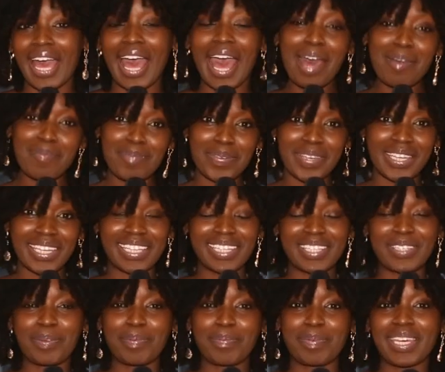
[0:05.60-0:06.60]
happy
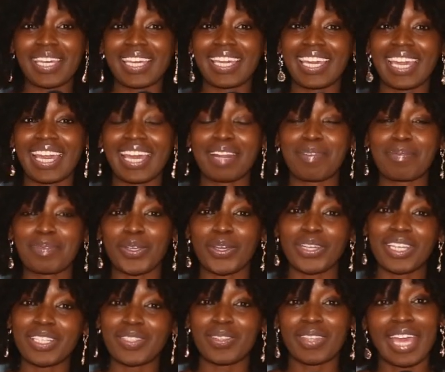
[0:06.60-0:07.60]
to be here, and I'm
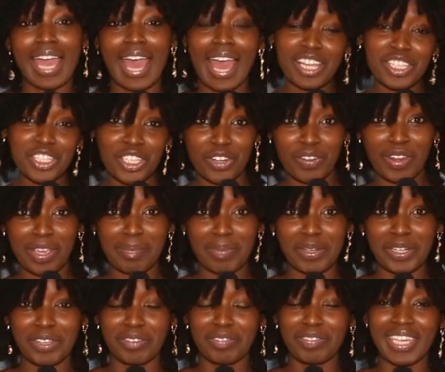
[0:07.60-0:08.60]
talking to the Asher
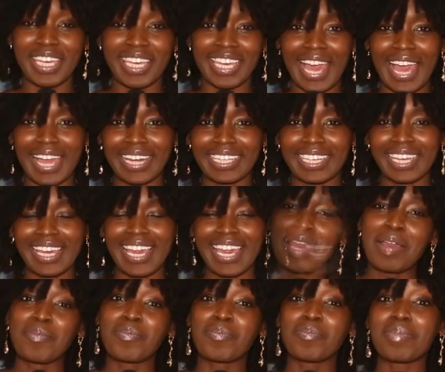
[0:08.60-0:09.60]
Raymond of Kigali.
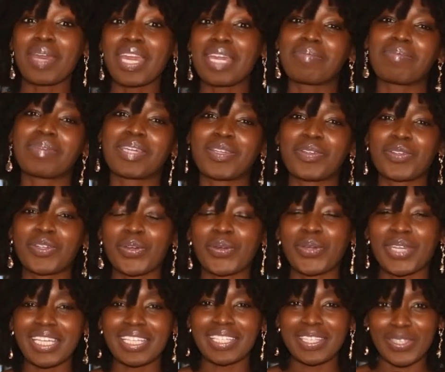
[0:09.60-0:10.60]
Maybe you know
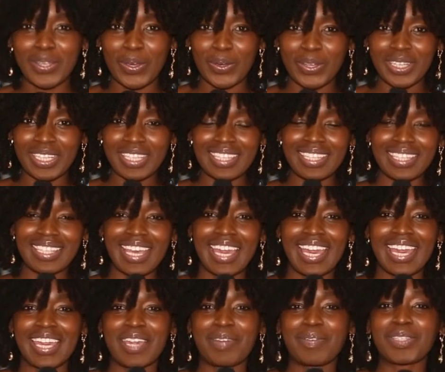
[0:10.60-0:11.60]
his songs.
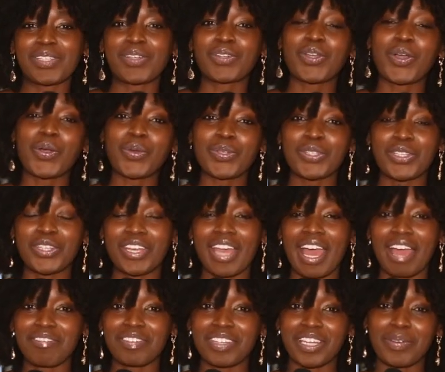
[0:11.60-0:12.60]
He was on Coke Studio
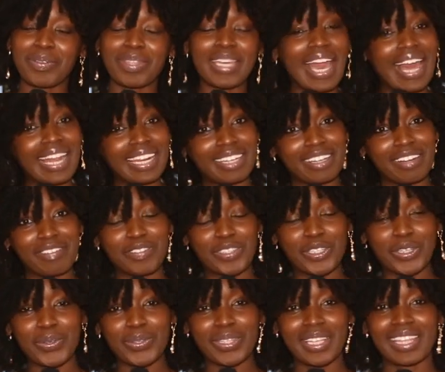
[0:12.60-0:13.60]
Africa with Calligraph
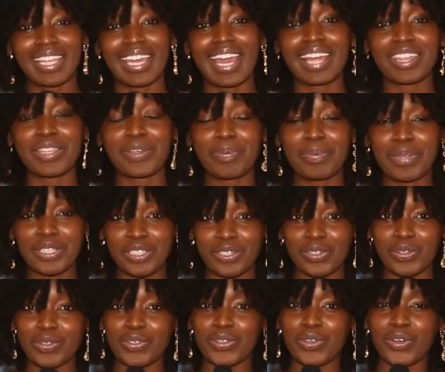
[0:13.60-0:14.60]
Jones, and they had the
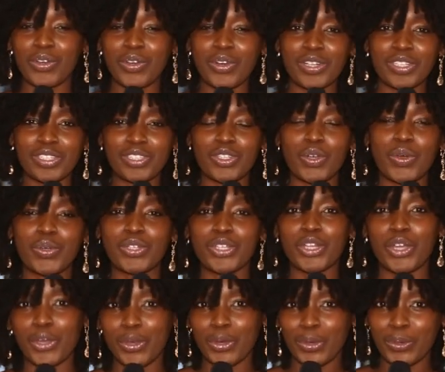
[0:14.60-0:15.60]
original song called Don't
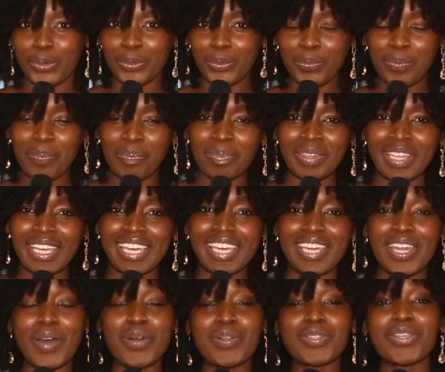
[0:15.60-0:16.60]
Know.
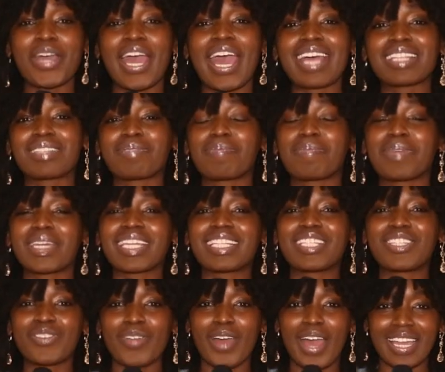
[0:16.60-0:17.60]
He also has a big
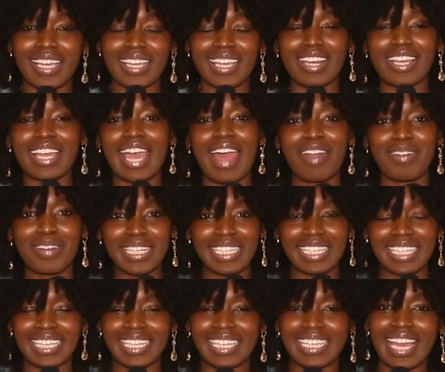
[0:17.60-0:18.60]
track
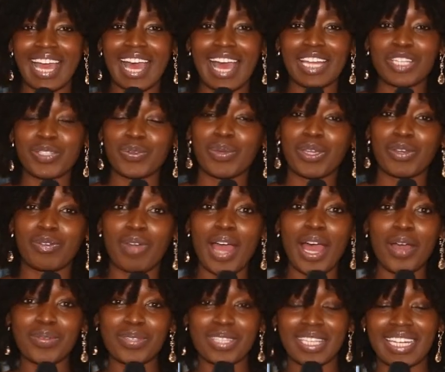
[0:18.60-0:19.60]
currently uh, doing
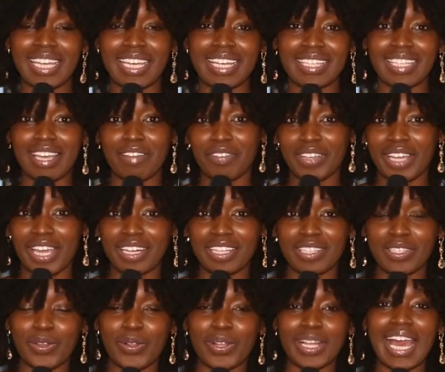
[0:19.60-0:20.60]
rounds in East Africa, and
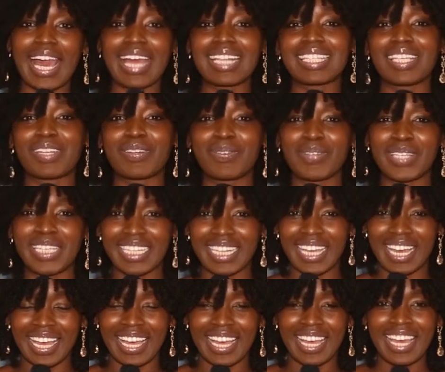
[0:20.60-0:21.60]
it's called
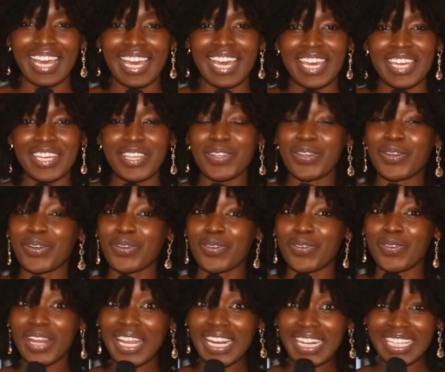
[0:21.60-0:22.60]
Katerina. You
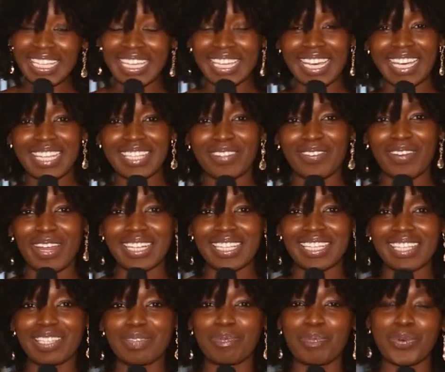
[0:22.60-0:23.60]
already guessed right.
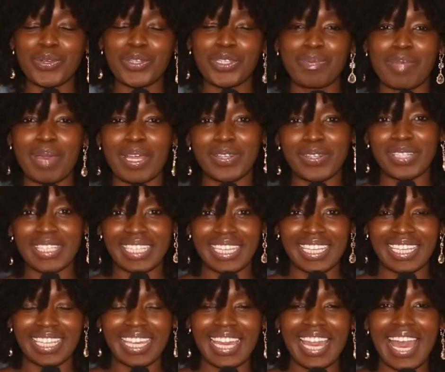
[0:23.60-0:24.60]
This is Bruce
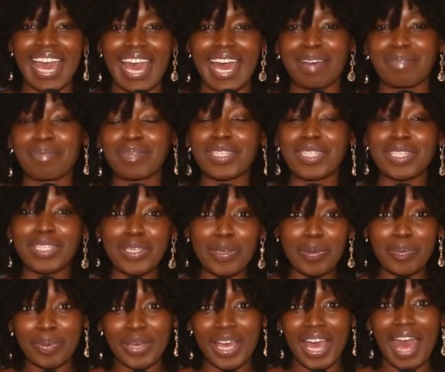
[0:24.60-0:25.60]
Melodie. I'm
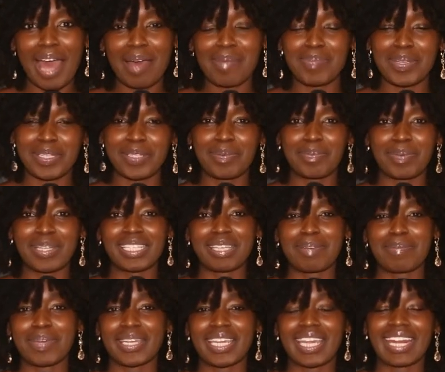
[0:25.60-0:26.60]
super happy to meet
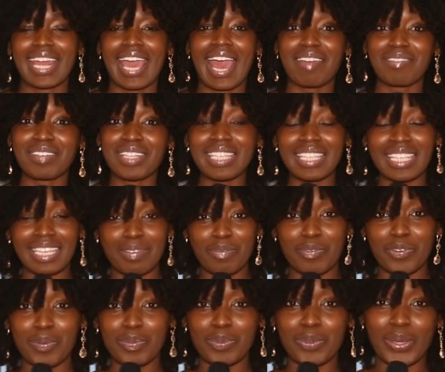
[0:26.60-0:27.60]
him again. I haven't seen him
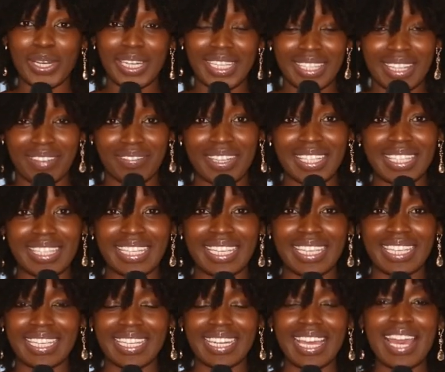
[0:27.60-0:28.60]
from twenty
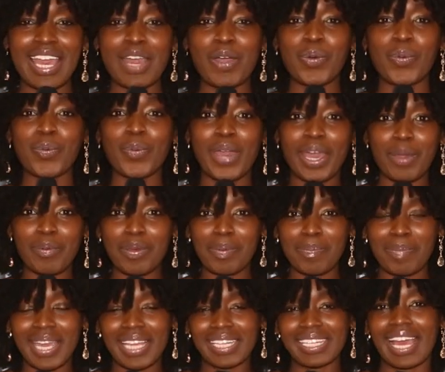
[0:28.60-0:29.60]
seventeen, where we
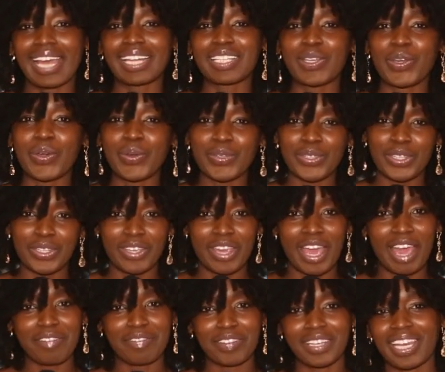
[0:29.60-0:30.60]
met at Coke Studio
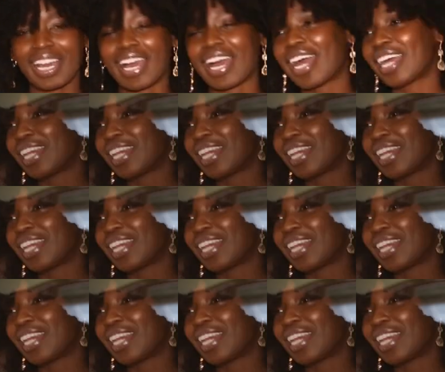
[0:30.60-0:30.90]
Africa.